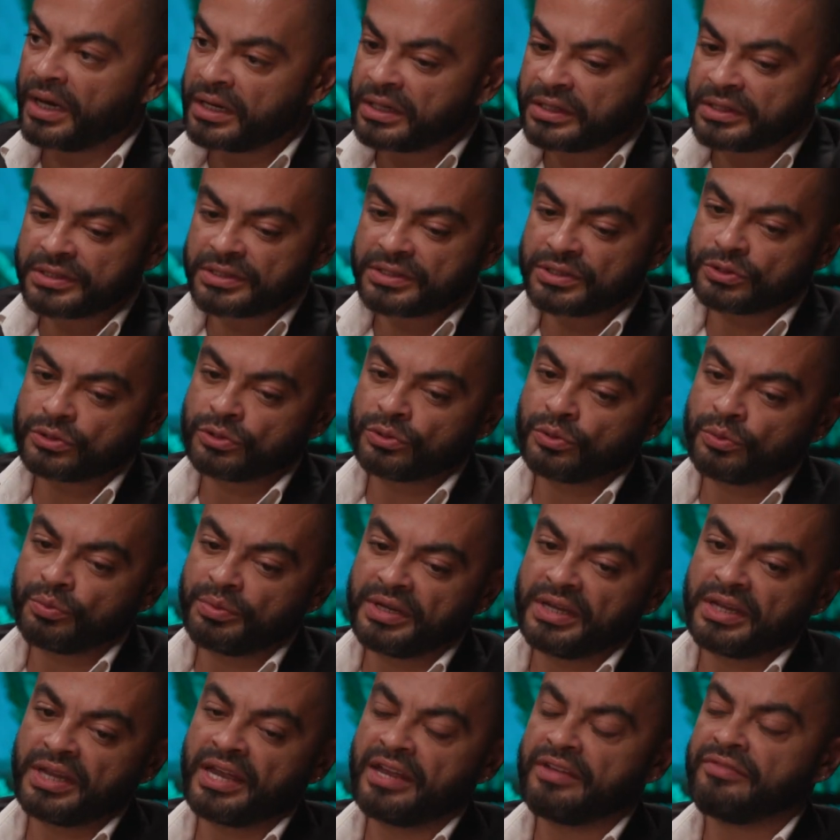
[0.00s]
Us, so
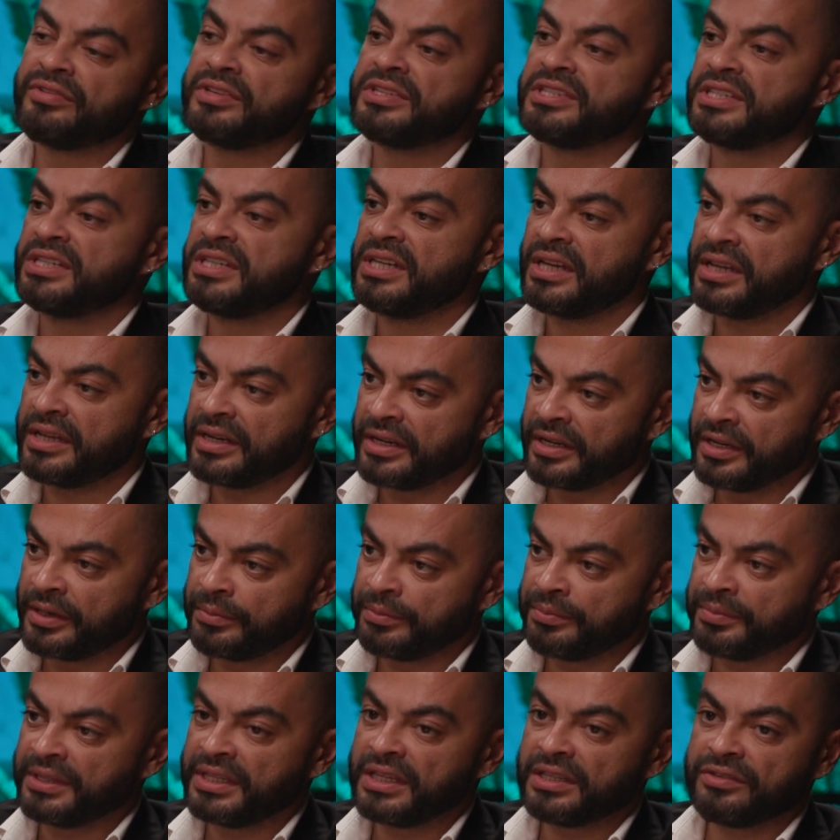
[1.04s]
we have a
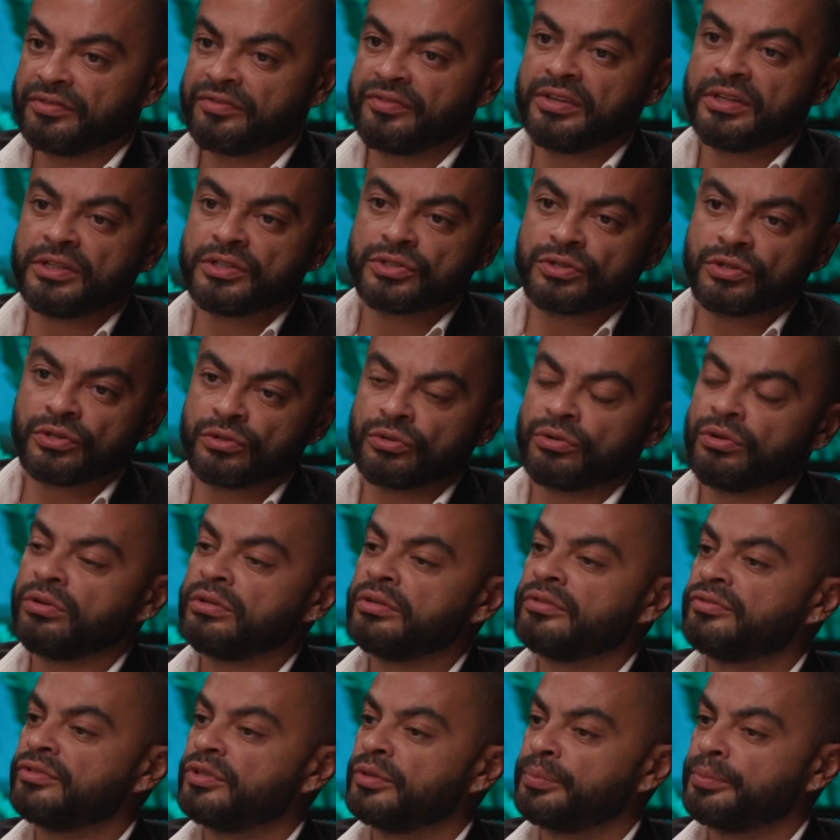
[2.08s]
CRM that feeds on all
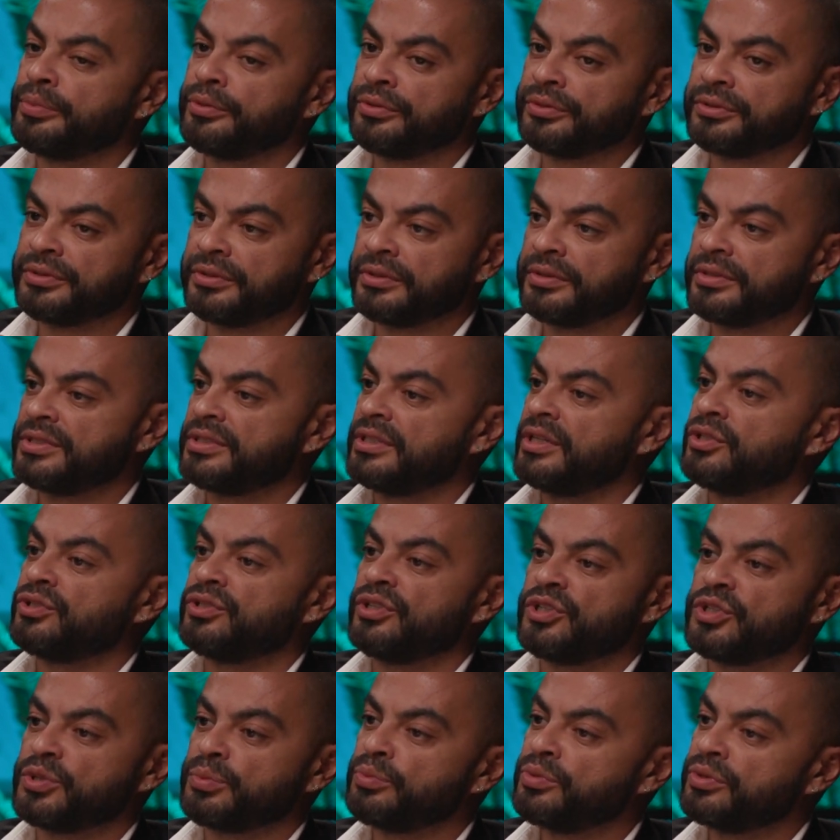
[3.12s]
of the portals such
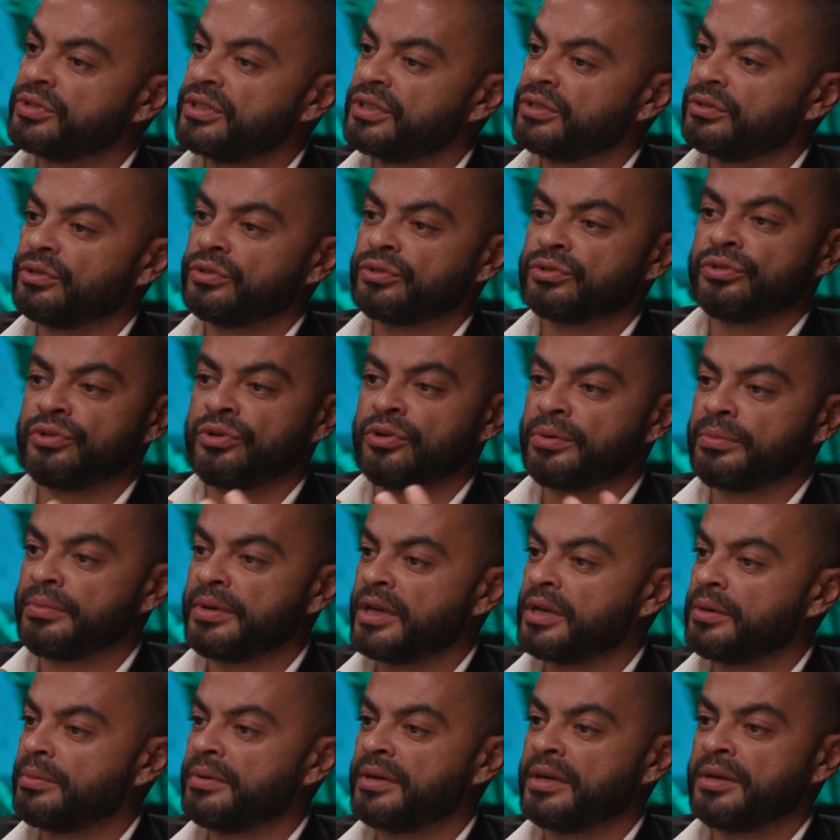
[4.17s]
as Booking.com,
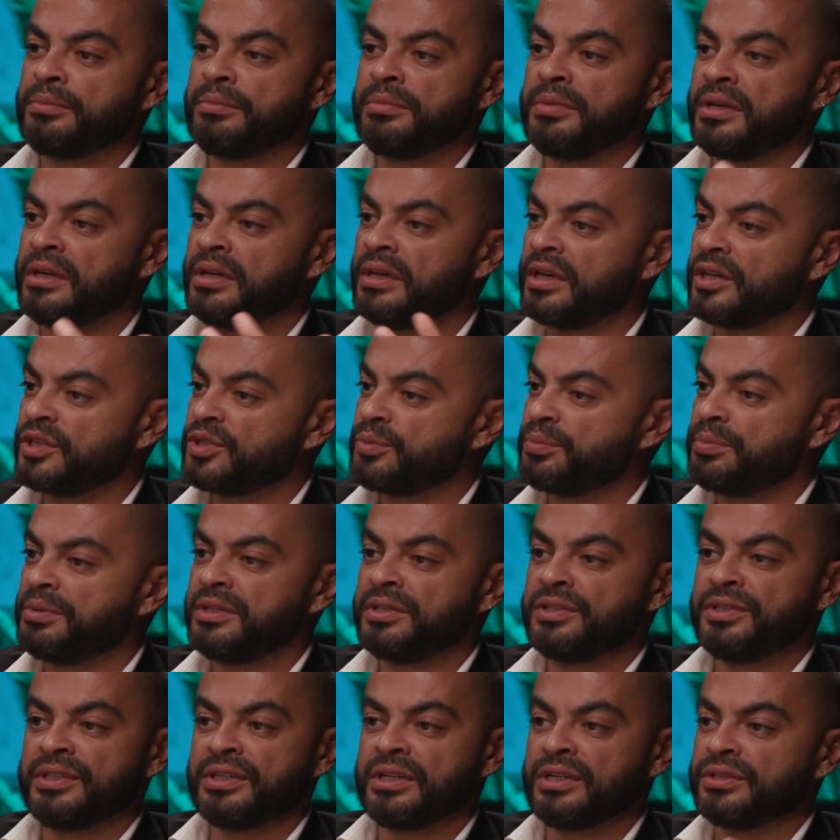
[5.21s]
Airbnb,
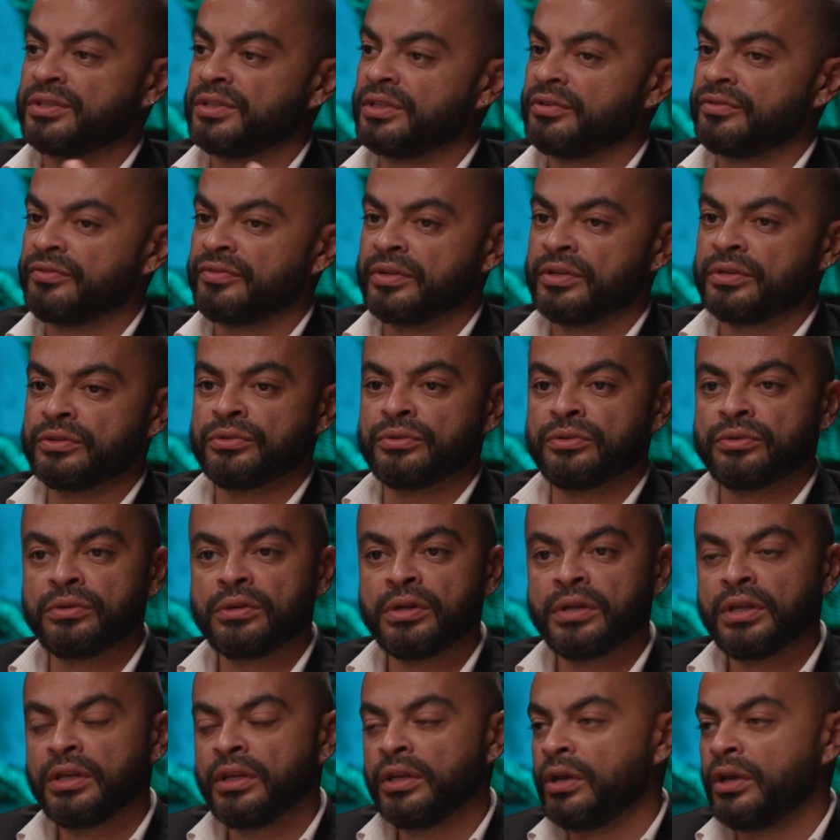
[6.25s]
Expedia, Trivago,